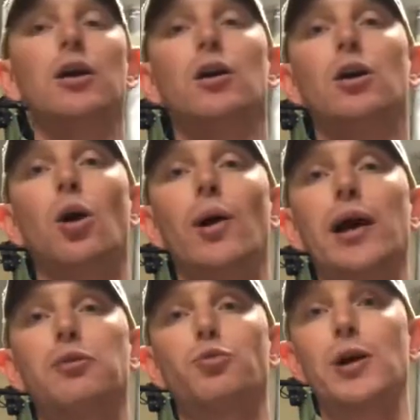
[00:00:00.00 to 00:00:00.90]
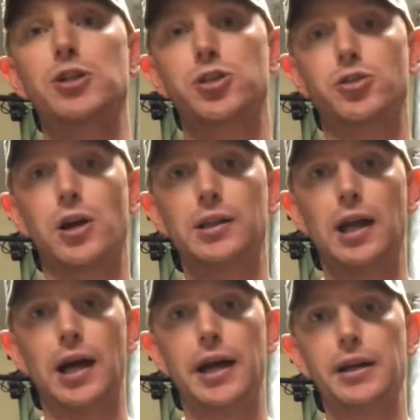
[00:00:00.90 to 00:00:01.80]
Go ahead and register
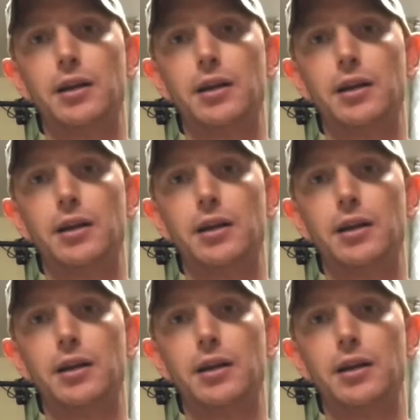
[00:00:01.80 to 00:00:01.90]
online.